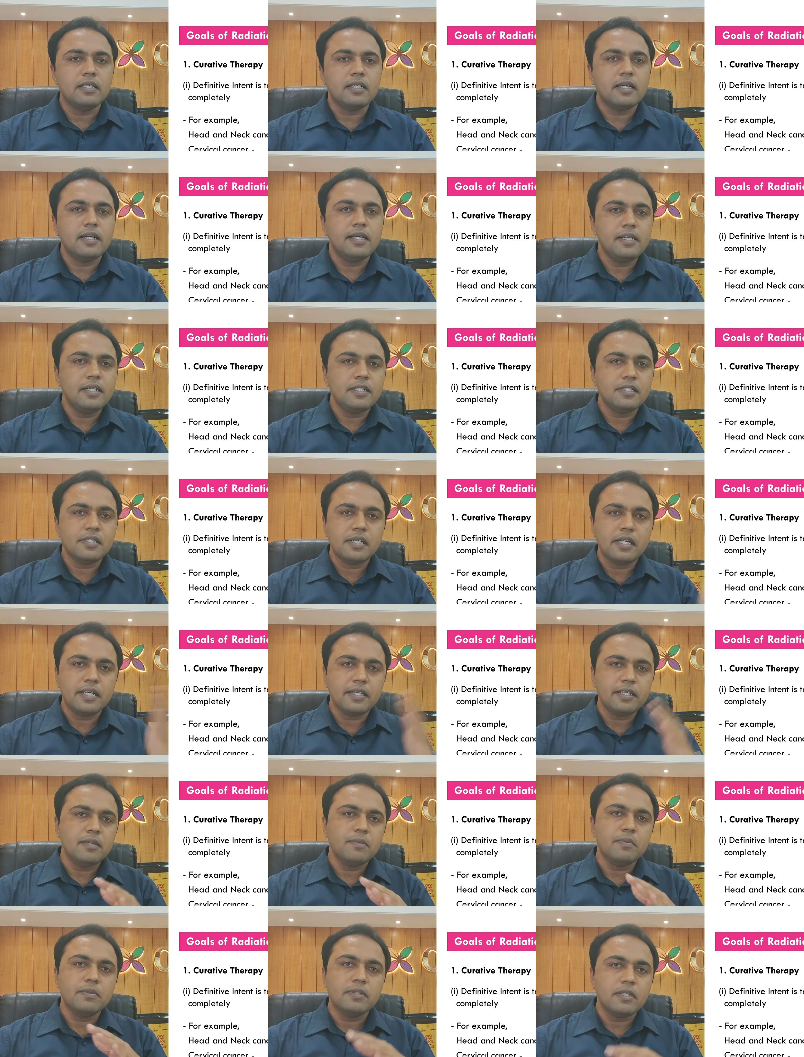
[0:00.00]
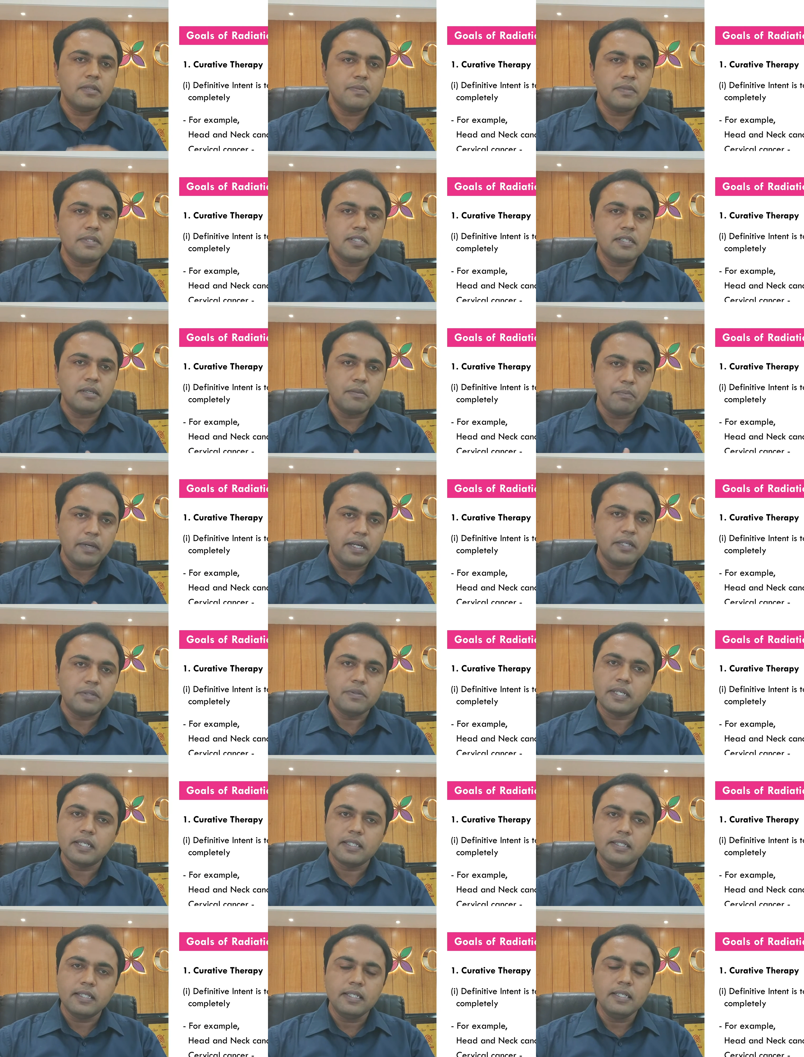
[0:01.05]
radiation and chemotherapy is combined
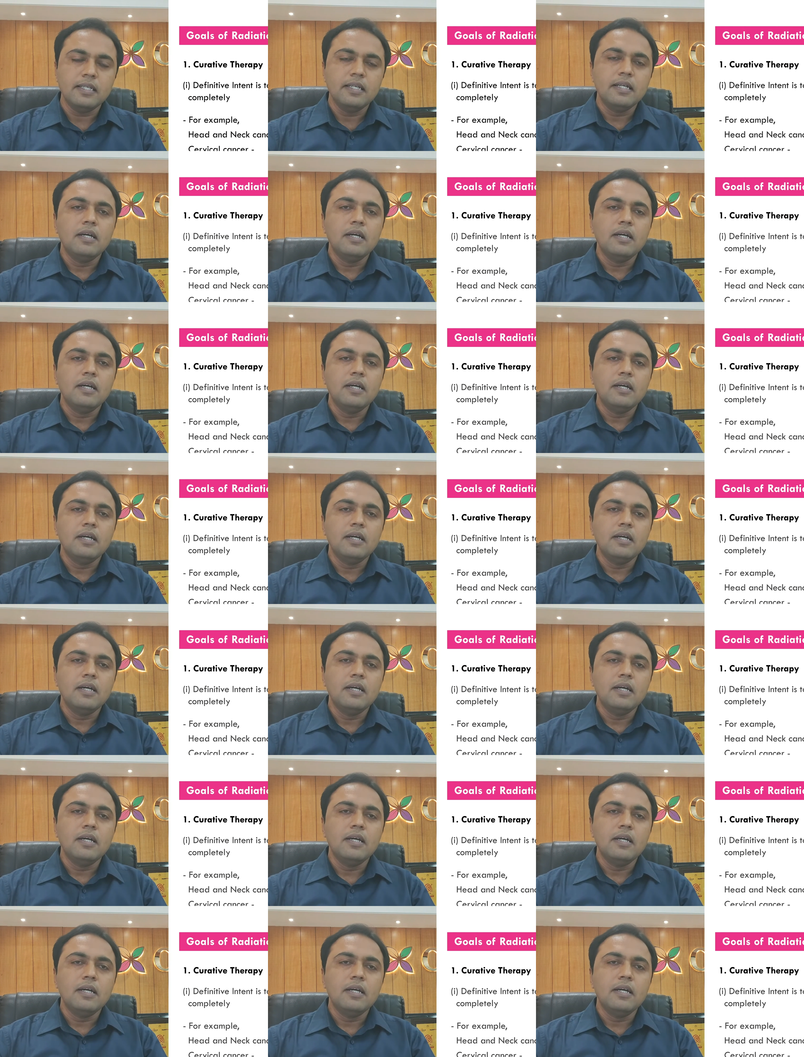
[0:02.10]
together,